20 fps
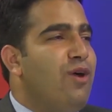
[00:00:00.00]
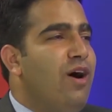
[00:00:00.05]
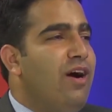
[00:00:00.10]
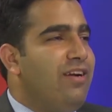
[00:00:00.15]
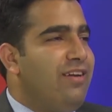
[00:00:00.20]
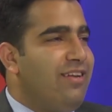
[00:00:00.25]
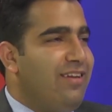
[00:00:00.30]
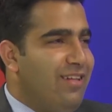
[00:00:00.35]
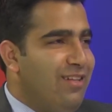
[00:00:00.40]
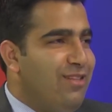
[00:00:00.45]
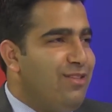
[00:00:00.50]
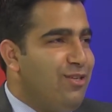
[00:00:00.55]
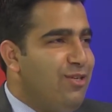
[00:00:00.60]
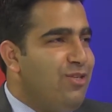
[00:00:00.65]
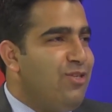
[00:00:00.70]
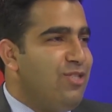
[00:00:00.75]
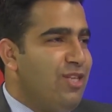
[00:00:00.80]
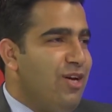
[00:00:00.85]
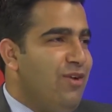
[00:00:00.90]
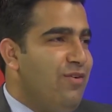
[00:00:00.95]
Article
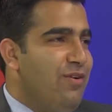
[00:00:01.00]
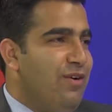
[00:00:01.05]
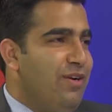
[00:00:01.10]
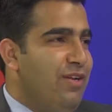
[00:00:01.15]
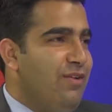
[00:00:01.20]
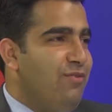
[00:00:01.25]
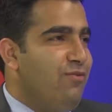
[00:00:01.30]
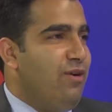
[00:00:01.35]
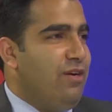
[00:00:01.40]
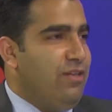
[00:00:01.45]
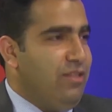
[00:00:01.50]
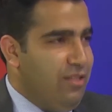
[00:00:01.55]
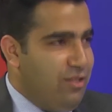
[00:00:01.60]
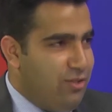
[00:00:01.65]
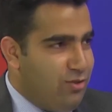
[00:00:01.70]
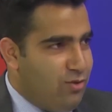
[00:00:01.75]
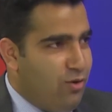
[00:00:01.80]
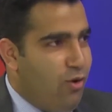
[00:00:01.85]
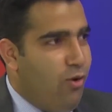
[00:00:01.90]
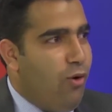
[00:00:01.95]
370, what
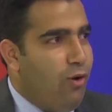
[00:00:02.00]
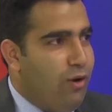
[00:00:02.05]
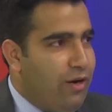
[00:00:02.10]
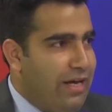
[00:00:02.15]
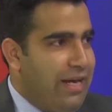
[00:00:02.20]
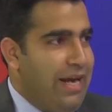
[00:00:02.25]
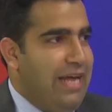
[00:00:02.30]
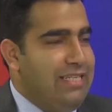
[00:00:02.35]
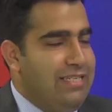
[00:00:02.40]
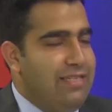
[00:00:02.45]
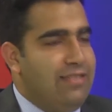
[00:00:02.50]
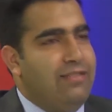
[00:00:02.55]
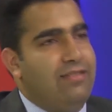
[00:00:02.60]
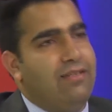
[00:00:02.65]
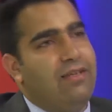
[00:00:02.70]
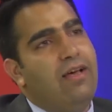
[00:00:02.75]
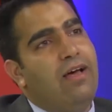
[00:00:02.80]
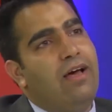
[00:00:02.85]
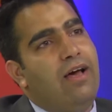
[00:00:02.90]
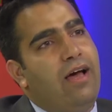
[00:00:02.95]
this all crisis